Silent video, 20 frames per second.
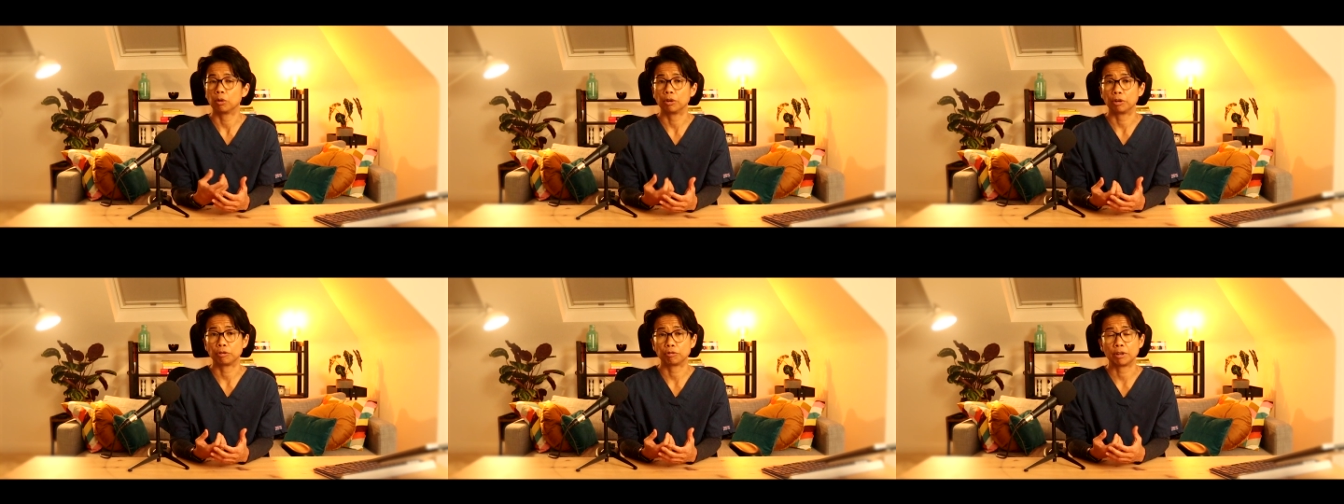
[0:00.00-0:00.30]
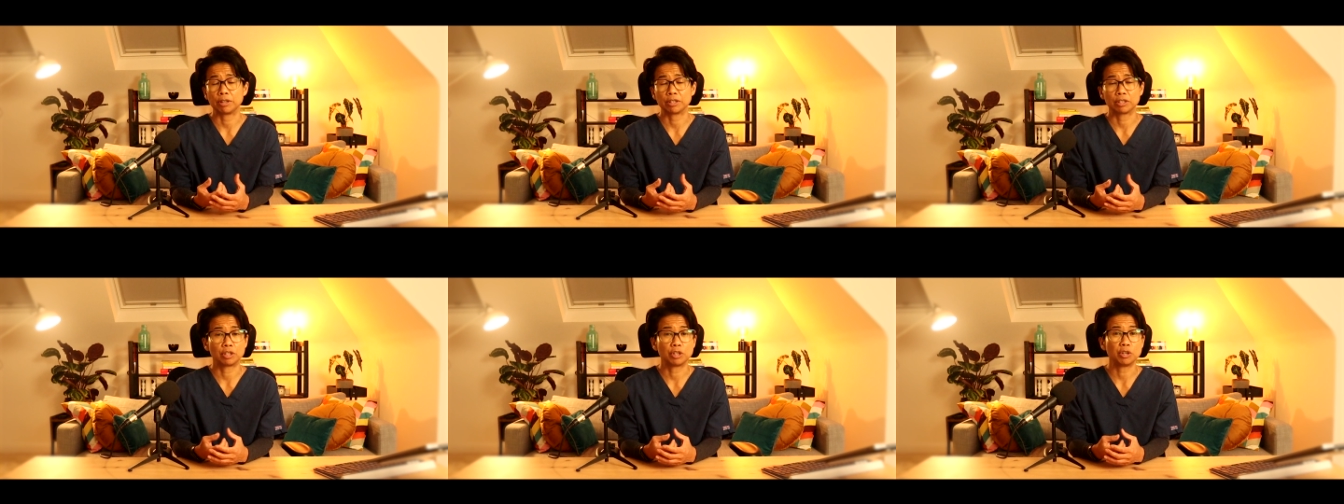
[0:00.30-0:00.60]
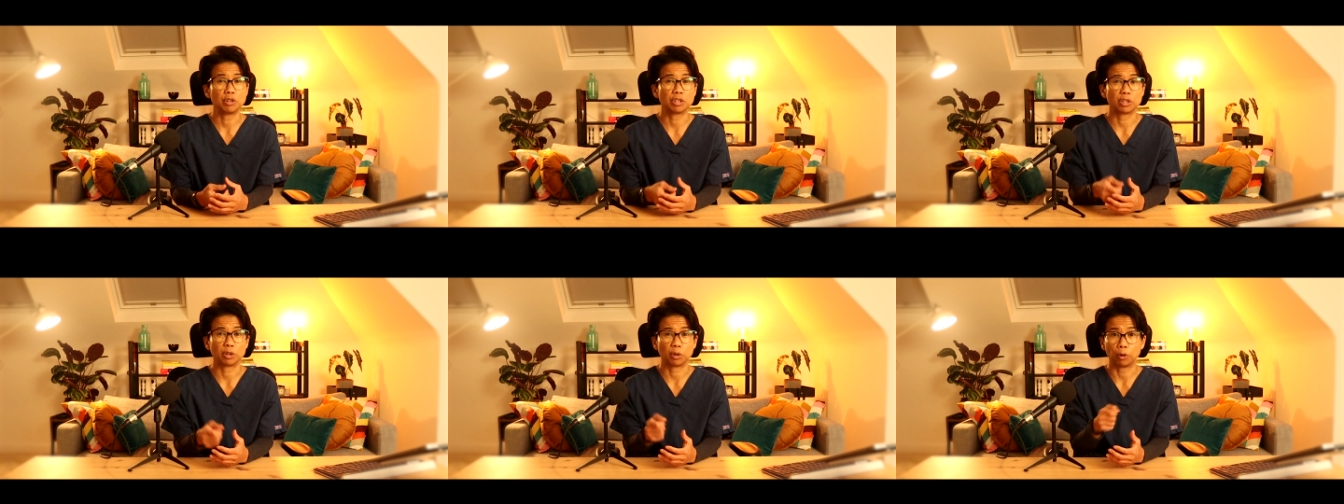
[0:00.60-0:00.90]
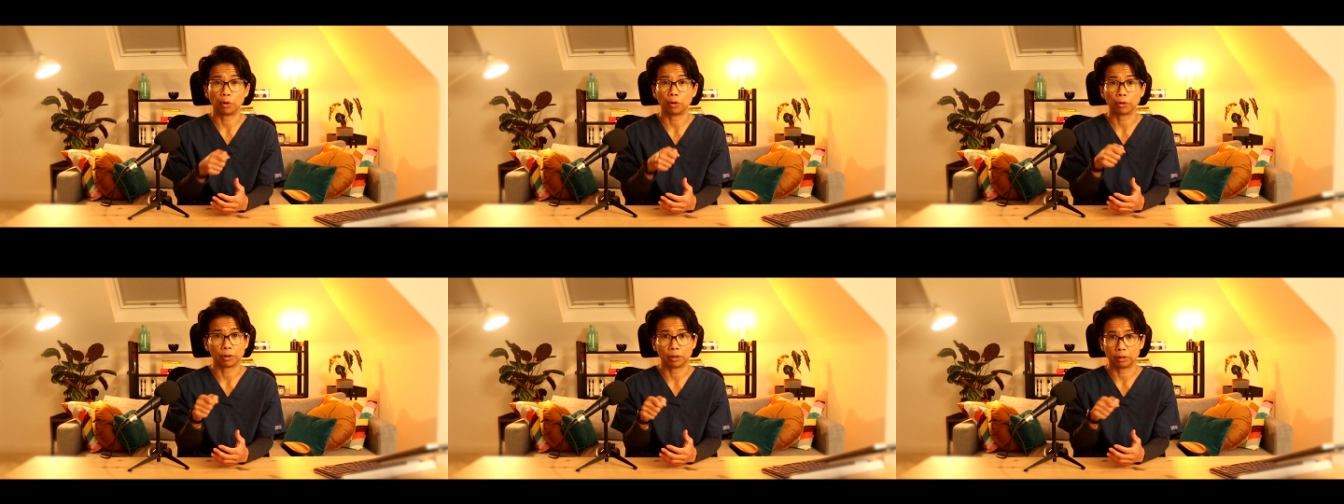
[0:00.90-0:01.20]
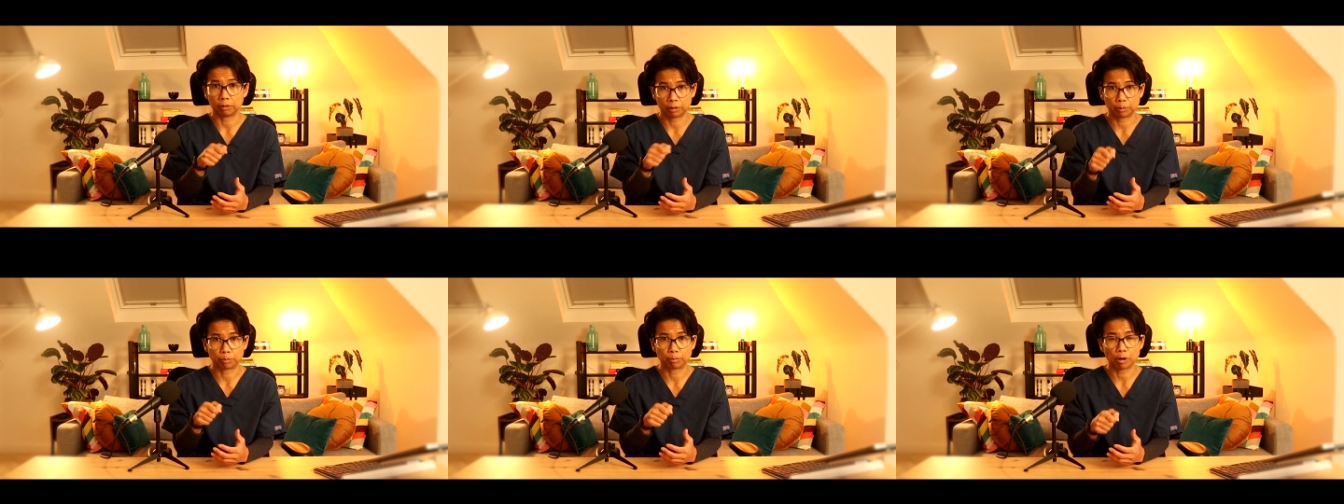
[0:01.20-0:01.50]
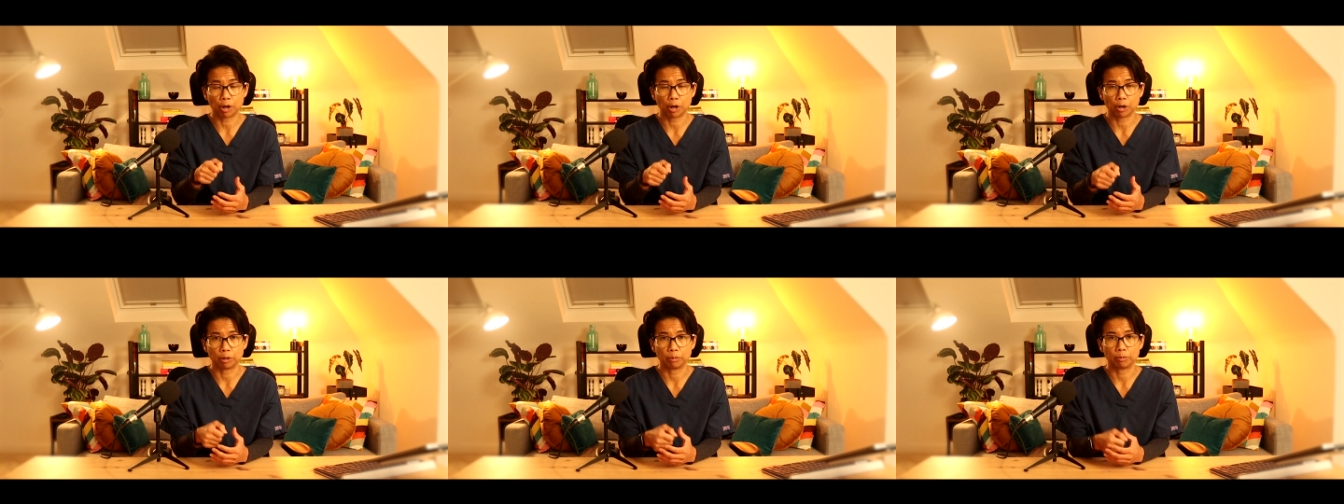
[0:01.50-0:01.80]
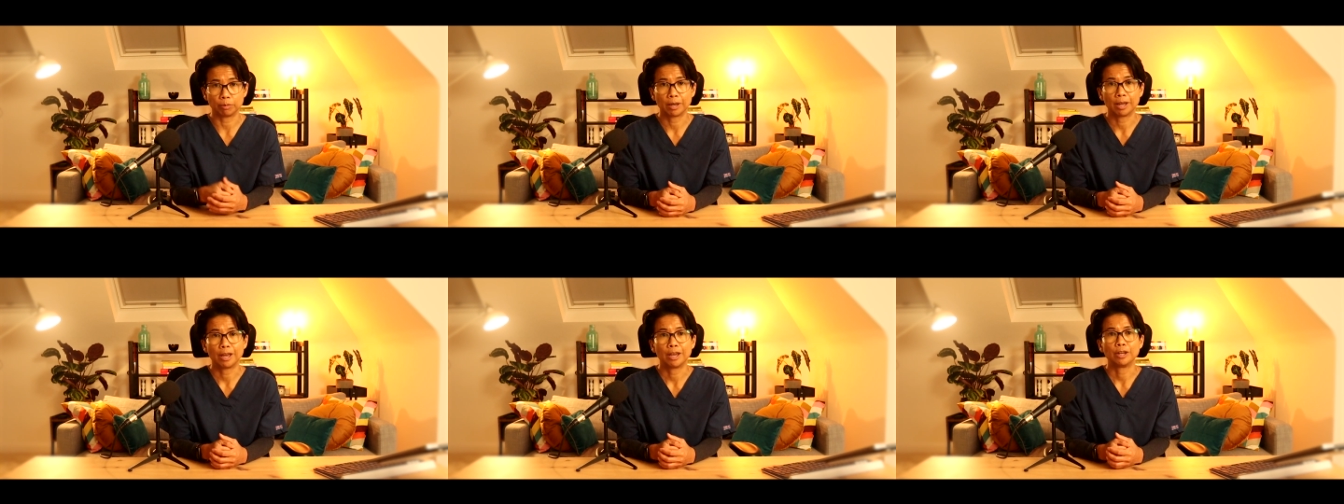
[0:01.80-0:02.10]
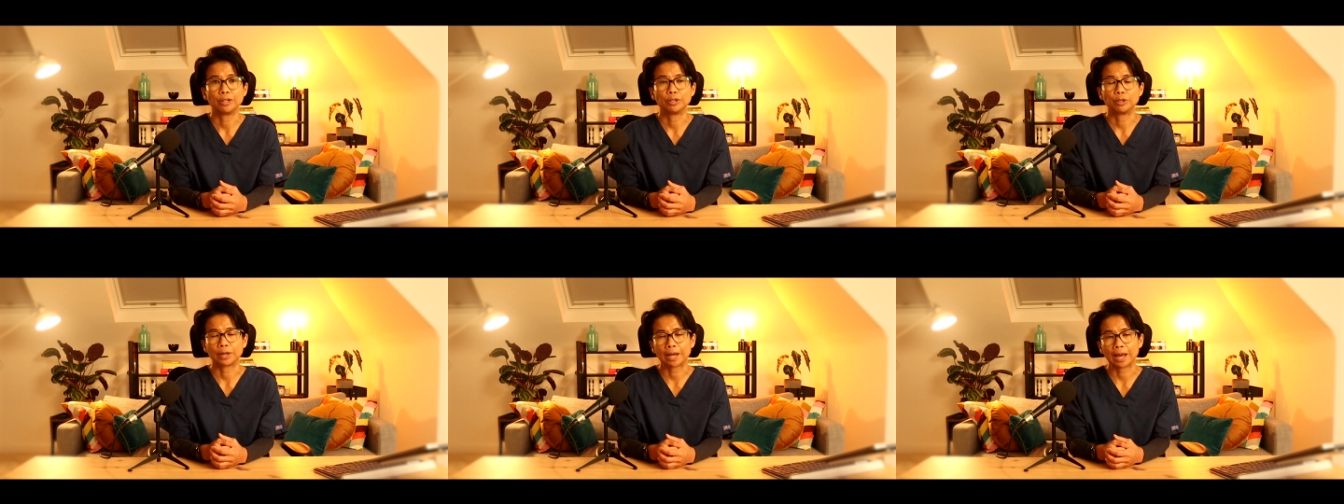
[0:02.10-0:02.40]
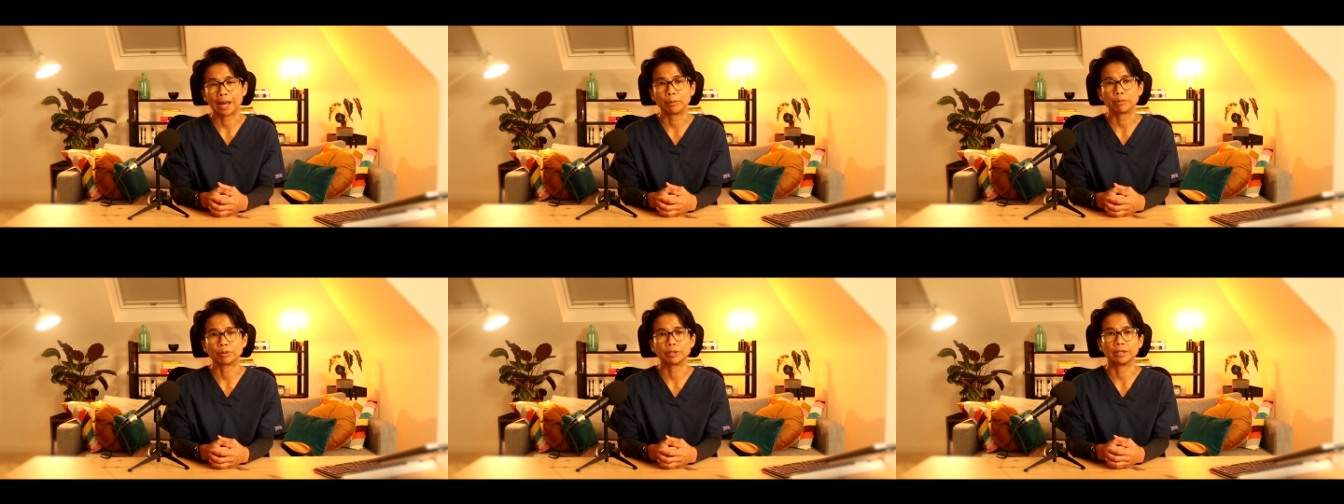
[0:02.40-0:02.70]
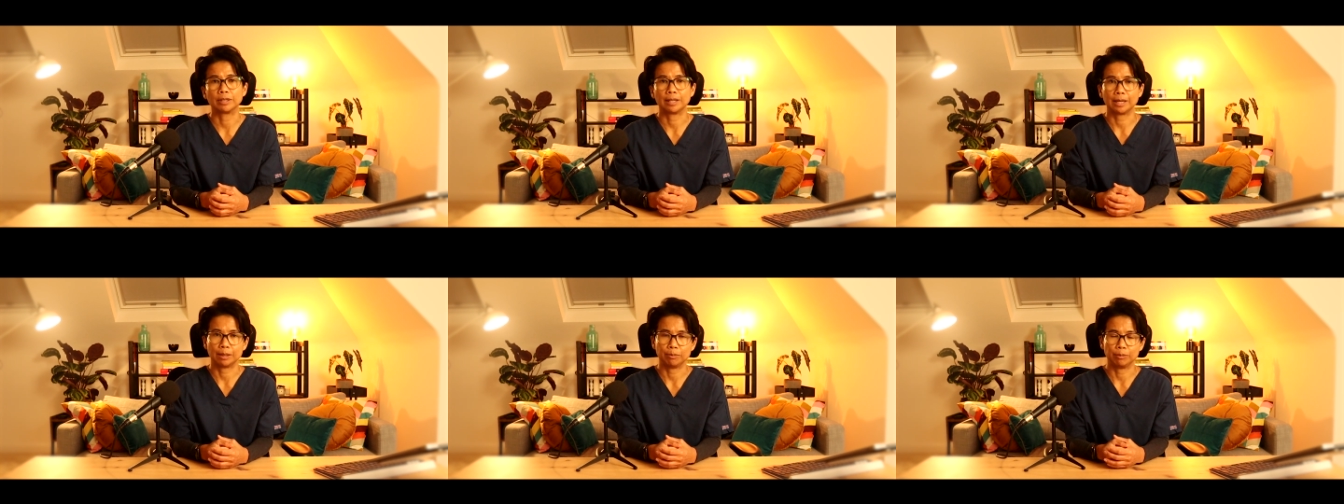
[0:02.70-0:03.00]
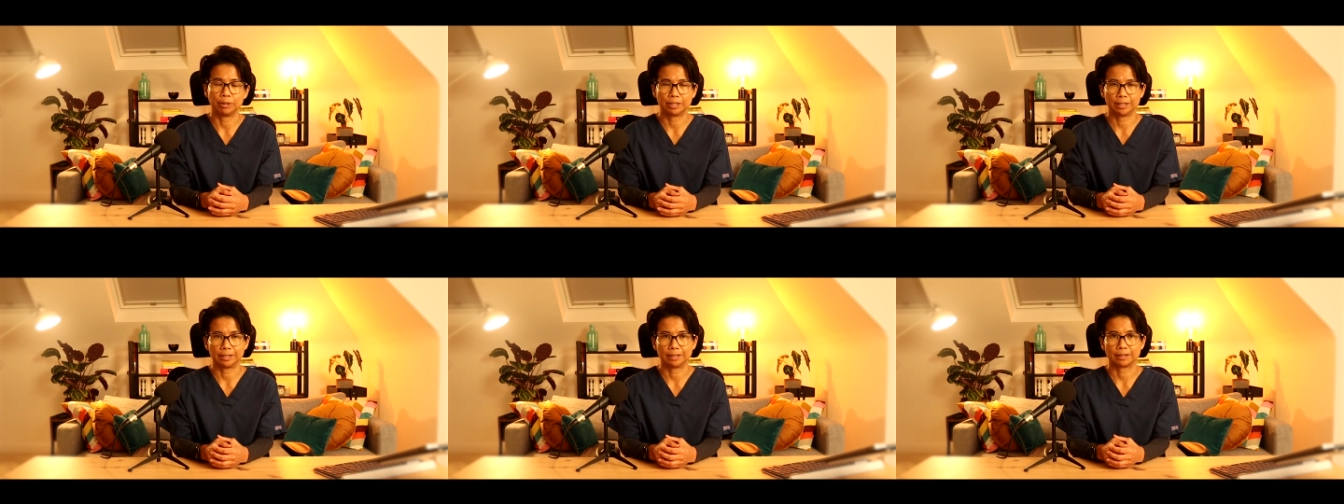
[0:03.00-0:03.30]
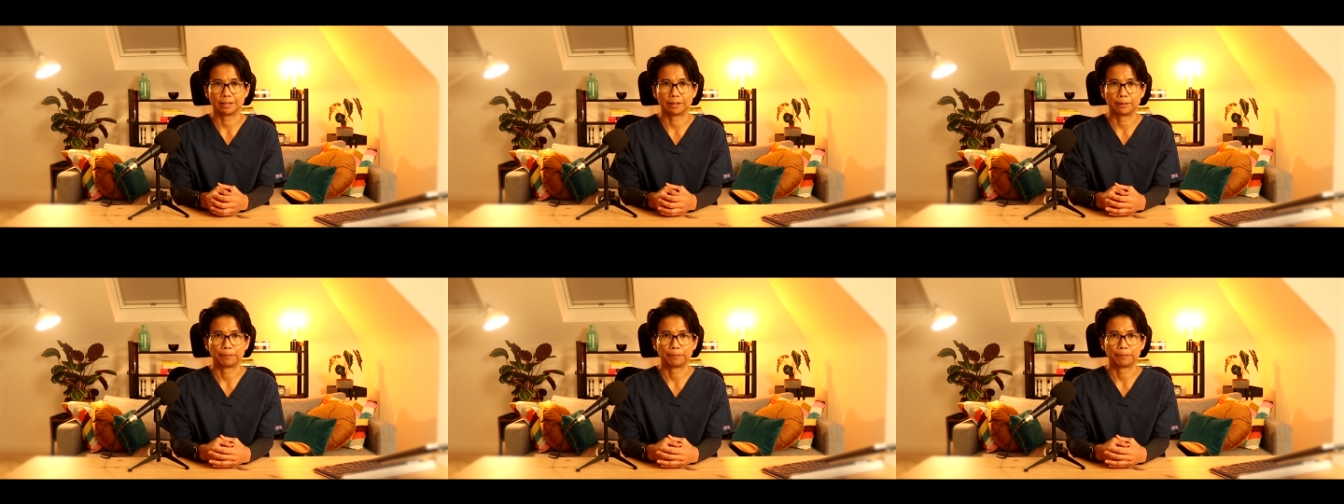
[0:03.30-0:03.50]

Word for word: a transducer or the probe to capture the images.